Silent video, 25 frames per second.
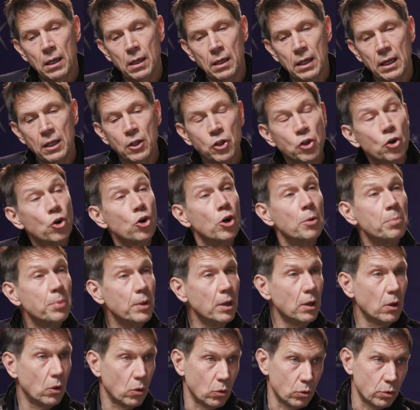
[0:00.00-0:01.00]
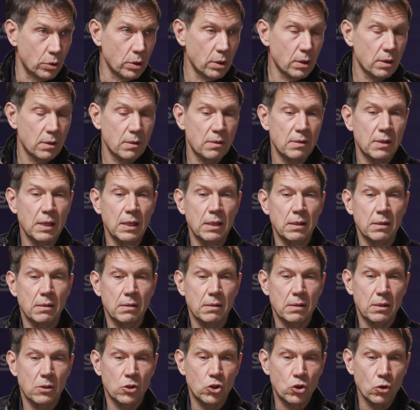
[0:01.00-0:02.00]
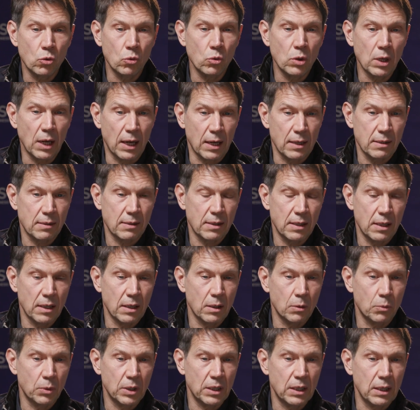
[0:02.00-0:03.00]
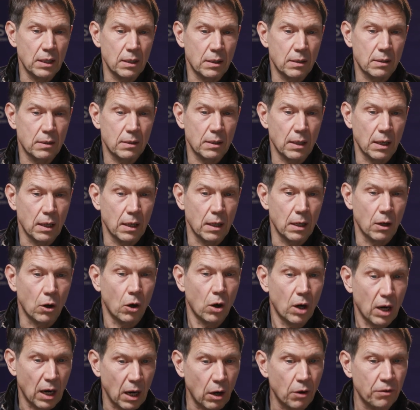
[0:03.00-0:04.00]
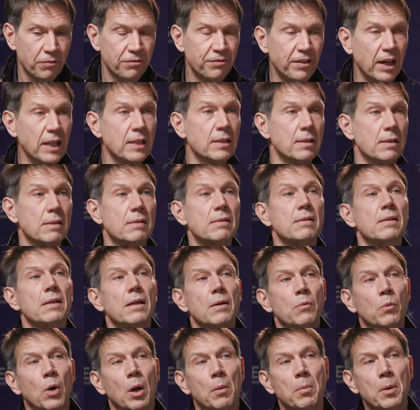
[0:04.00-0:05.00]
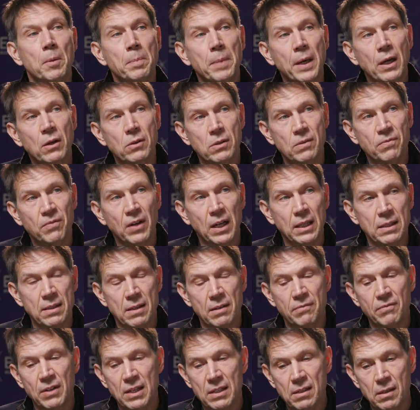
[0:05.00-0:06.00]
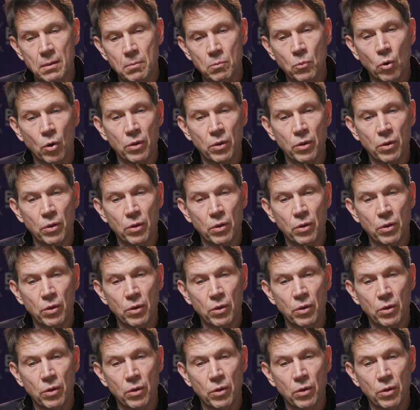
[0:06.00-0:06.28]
In Europe alone, since June last year, we did, or our funds, Warburg Pincus funds, invested